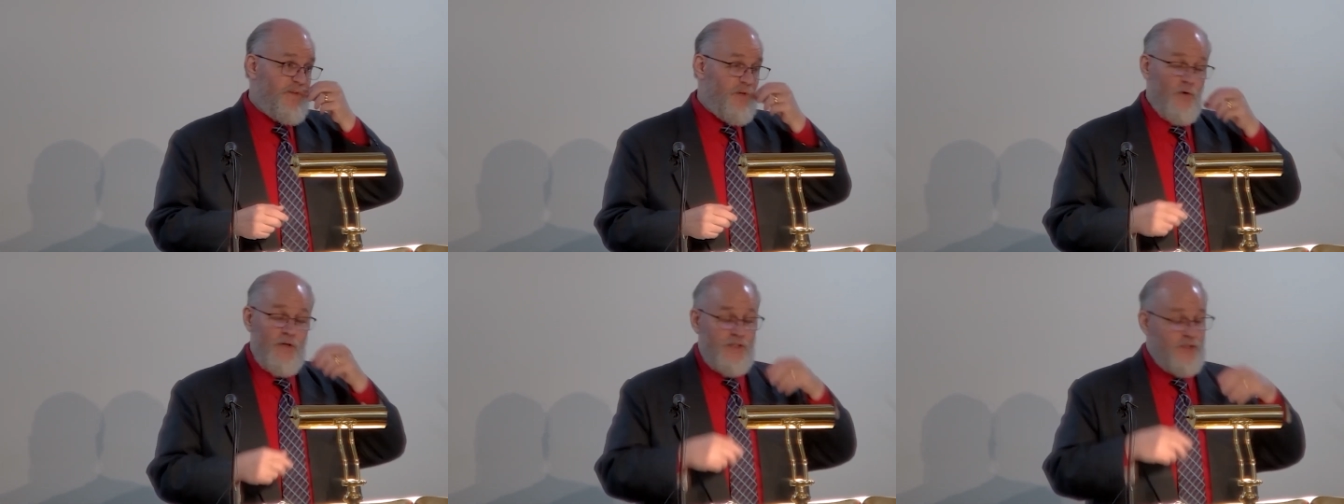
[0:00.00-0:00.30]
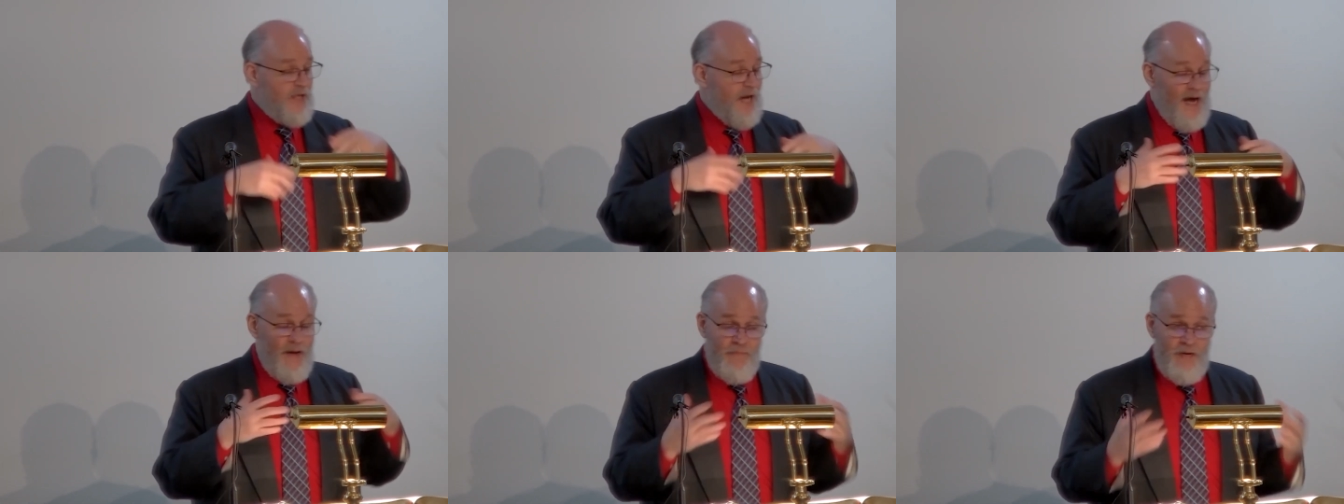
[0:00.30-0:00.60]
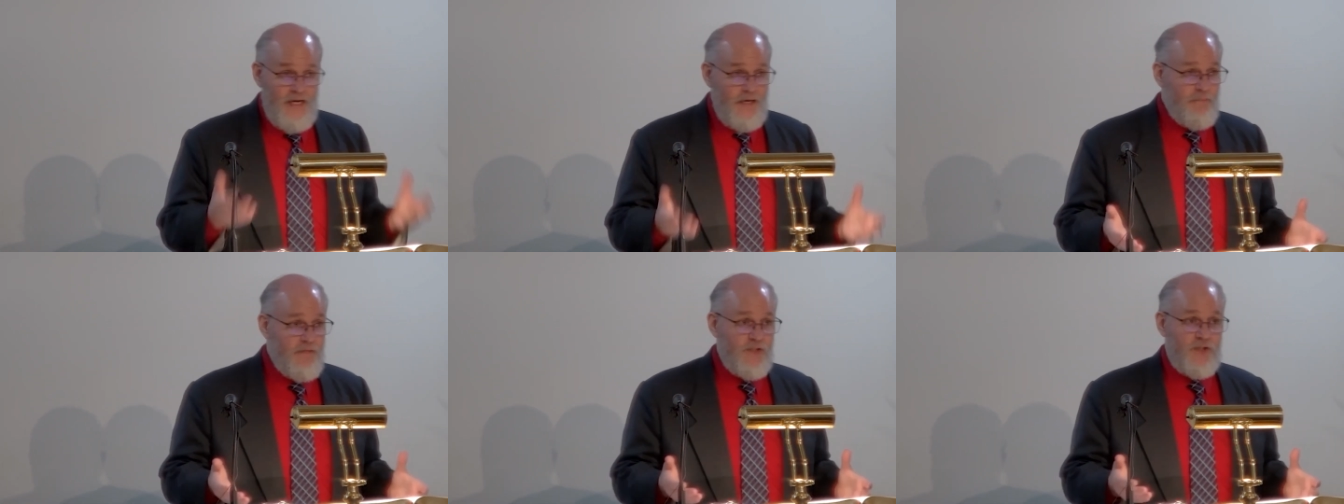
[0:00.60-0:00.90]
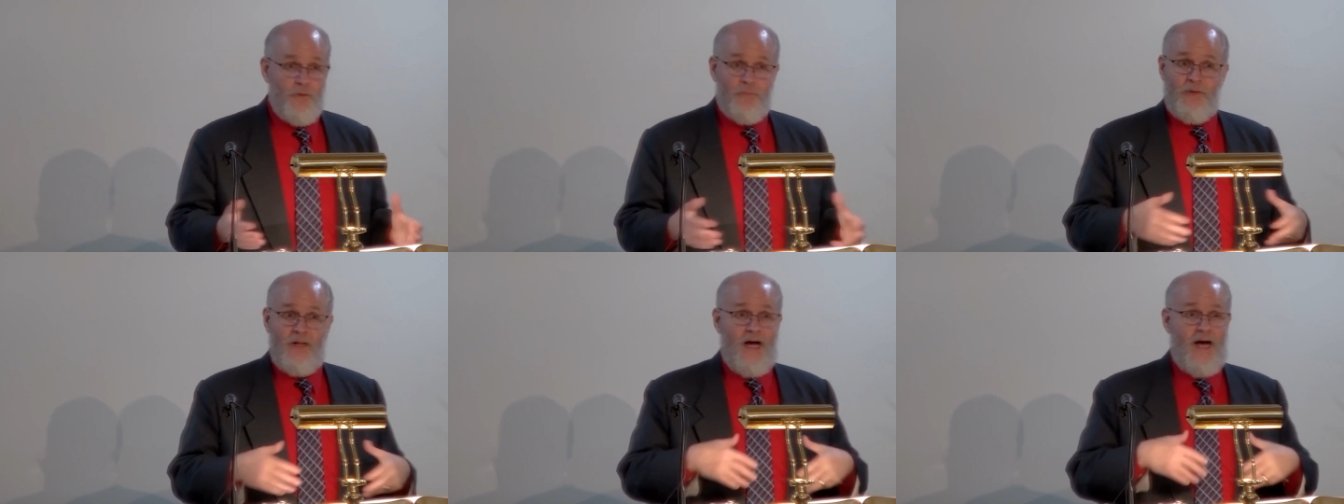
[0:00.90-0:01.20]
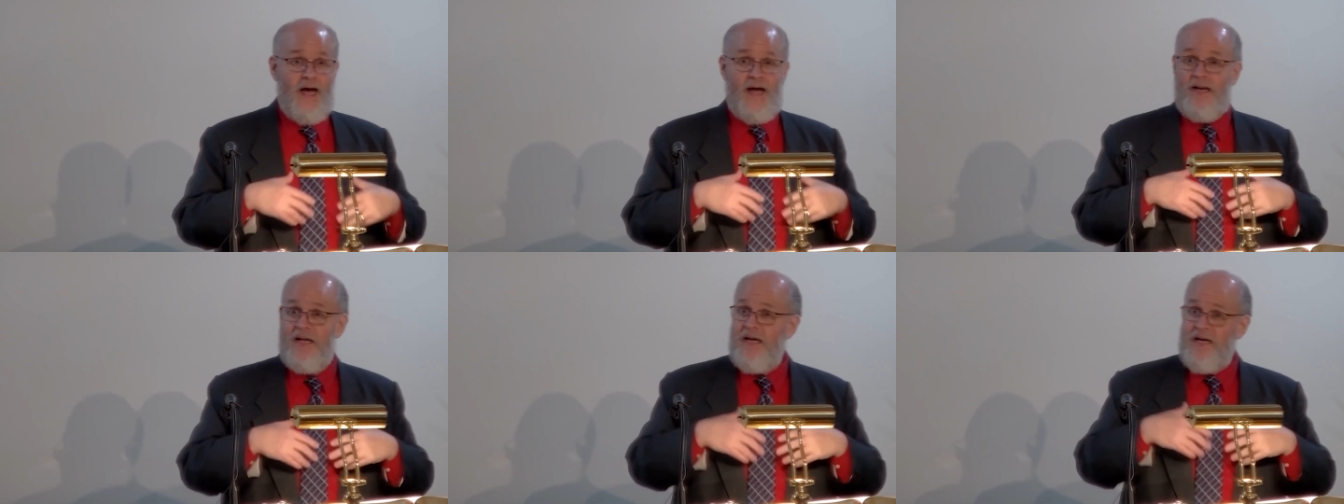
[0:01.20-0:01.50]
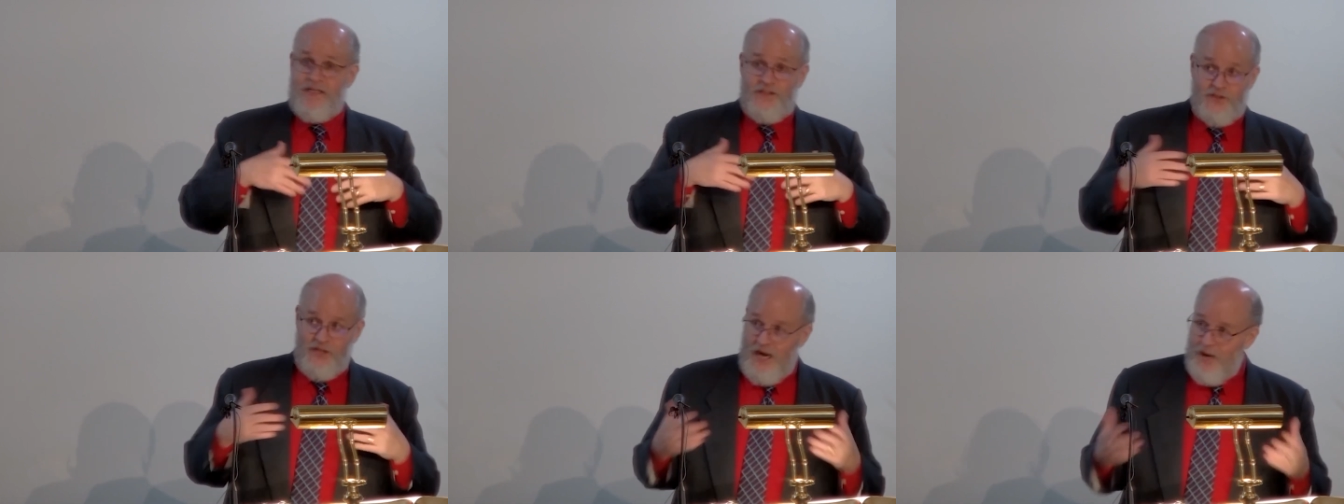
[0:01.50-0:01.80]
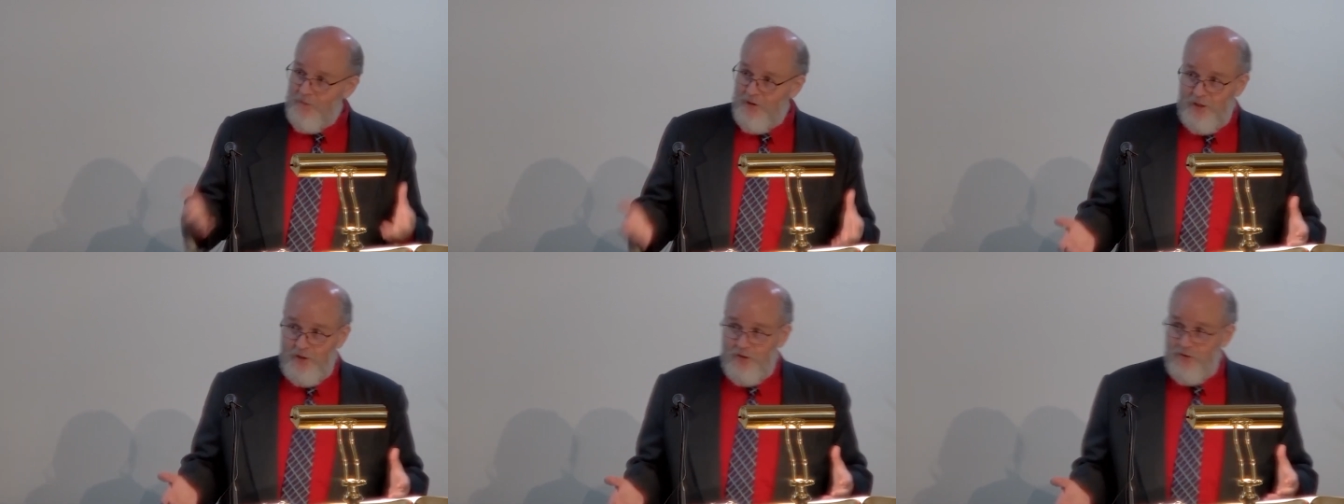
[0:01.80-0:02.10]
So it's not being misapplied, it's
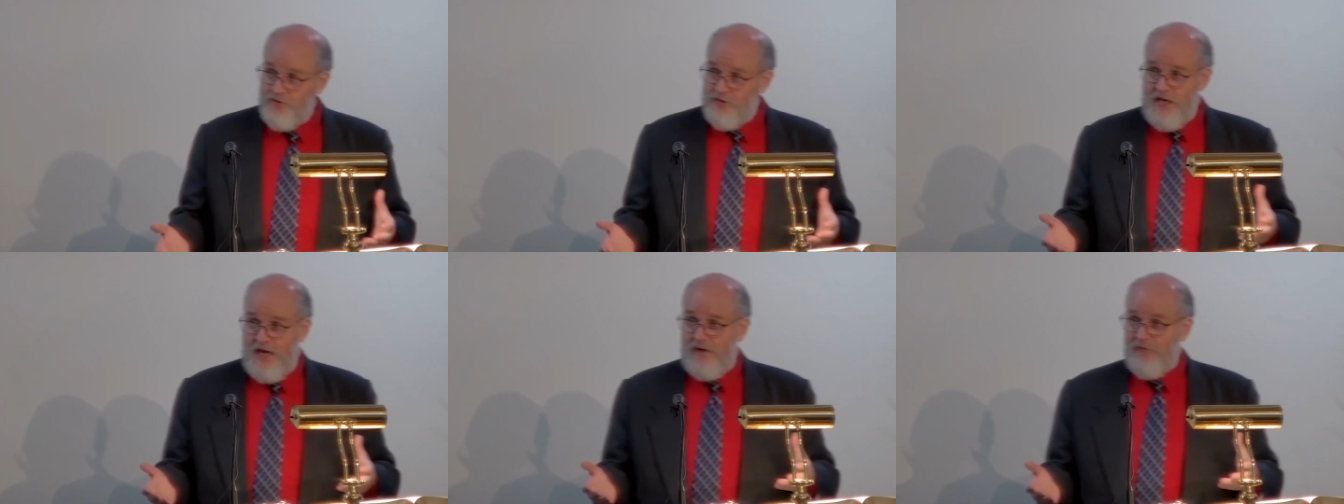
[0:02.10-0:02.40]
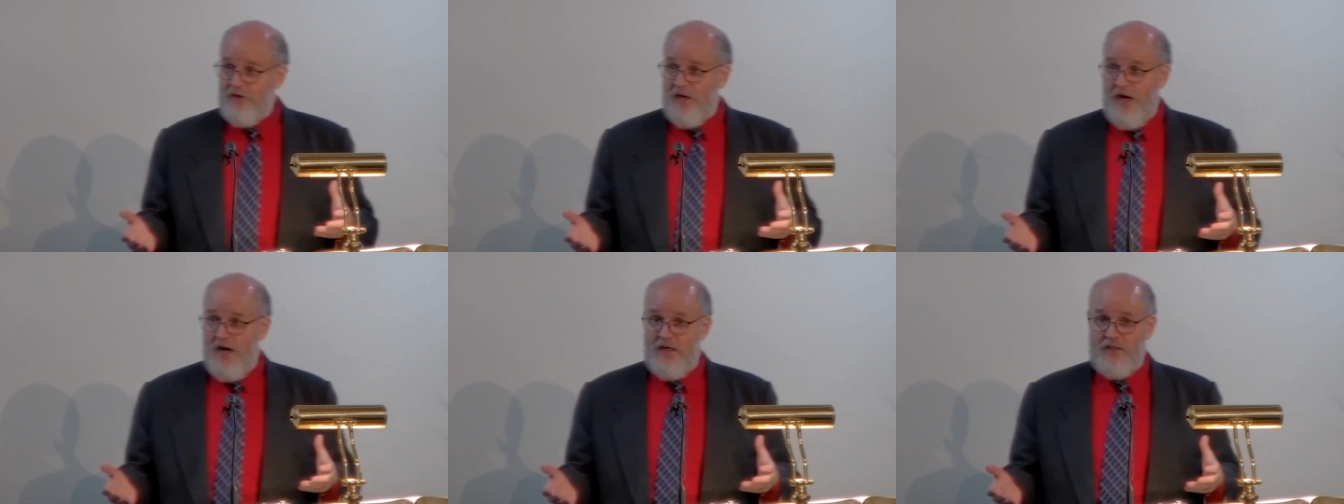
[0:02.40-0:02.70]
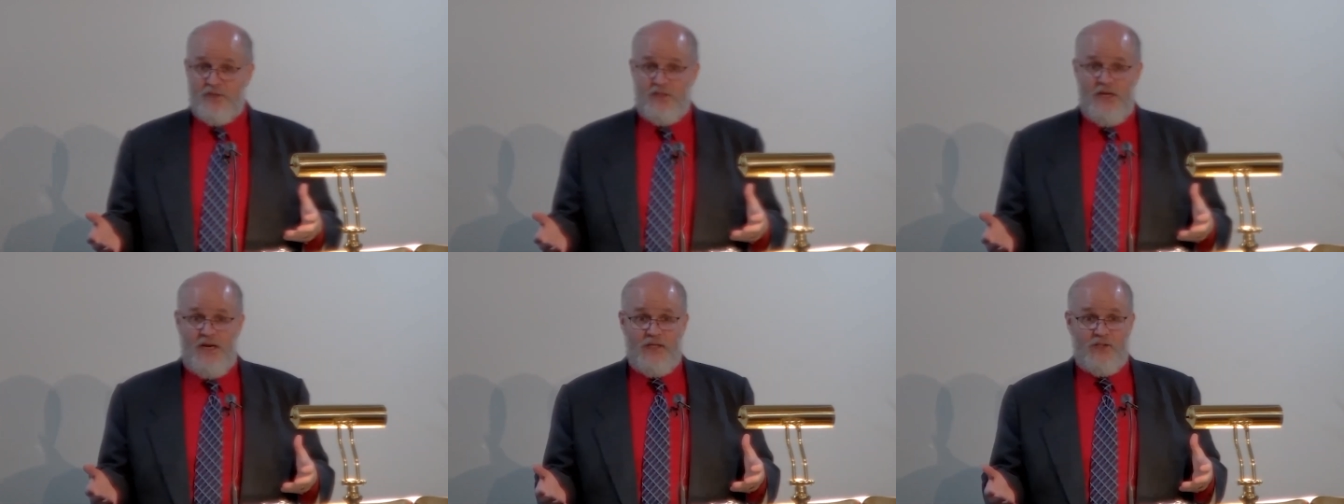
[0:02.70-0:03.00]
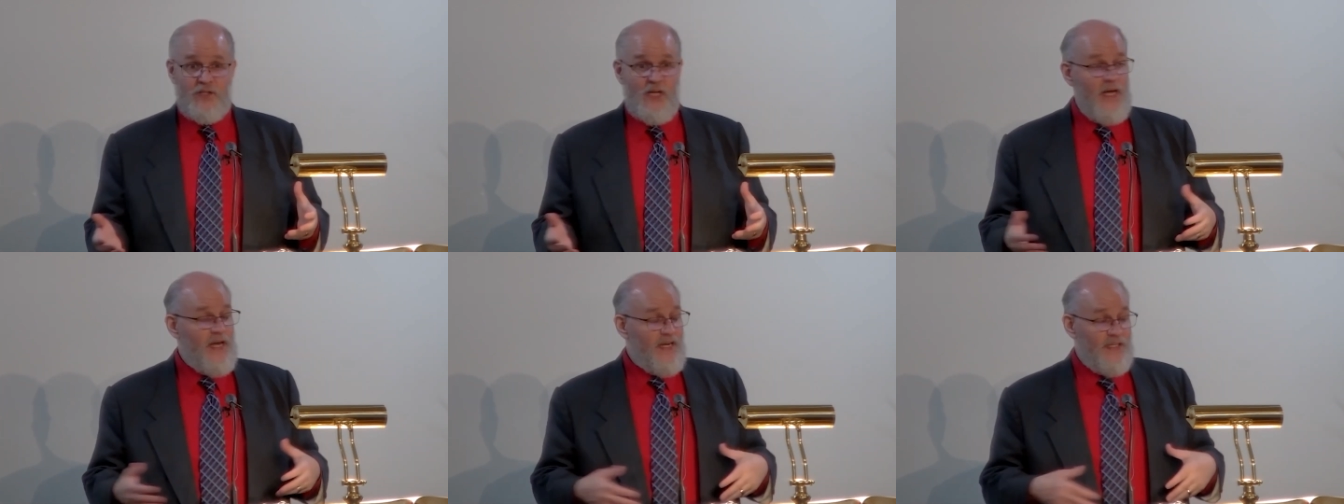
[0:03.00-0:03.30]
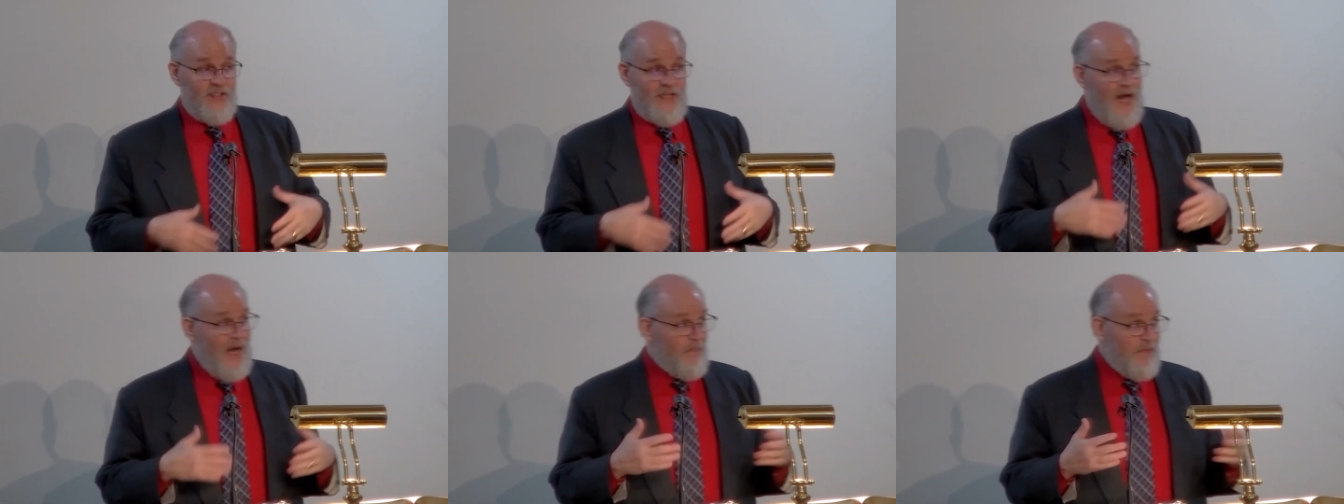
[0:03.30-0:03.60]
not being used out of context, it's